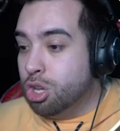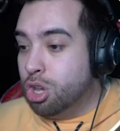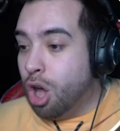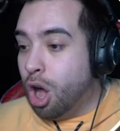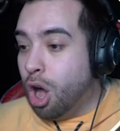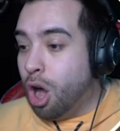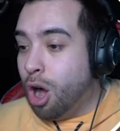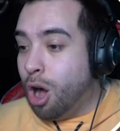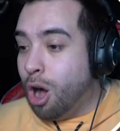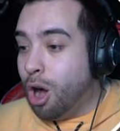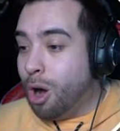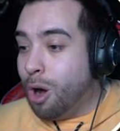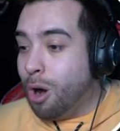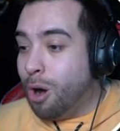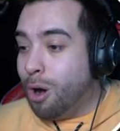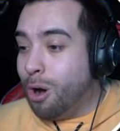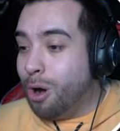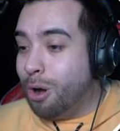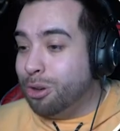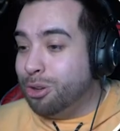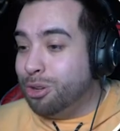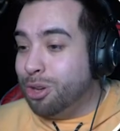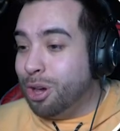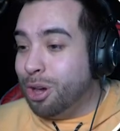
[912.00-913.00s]

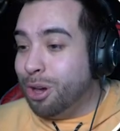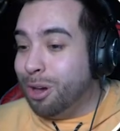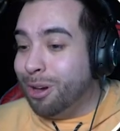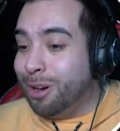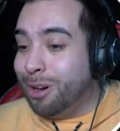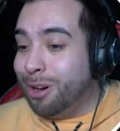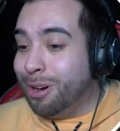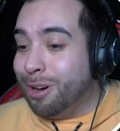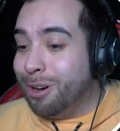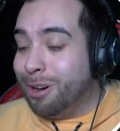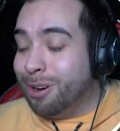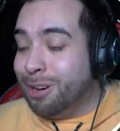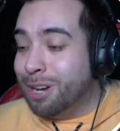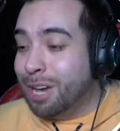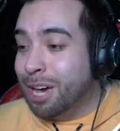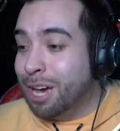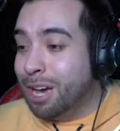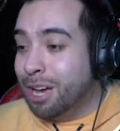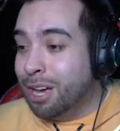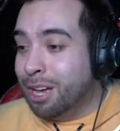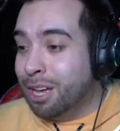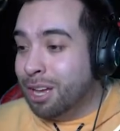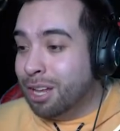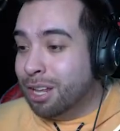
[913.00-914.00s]
Yo, dude!
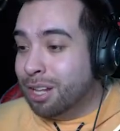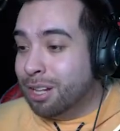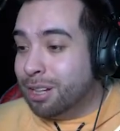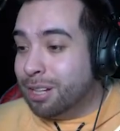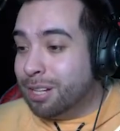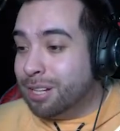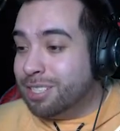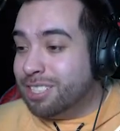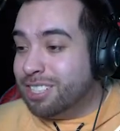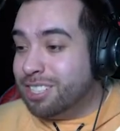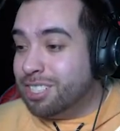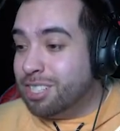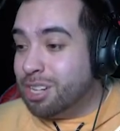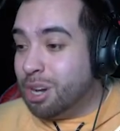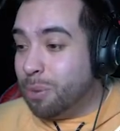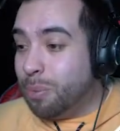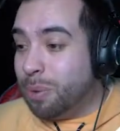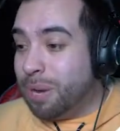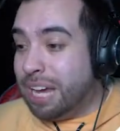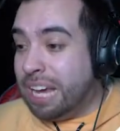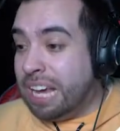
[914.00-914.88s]
This is so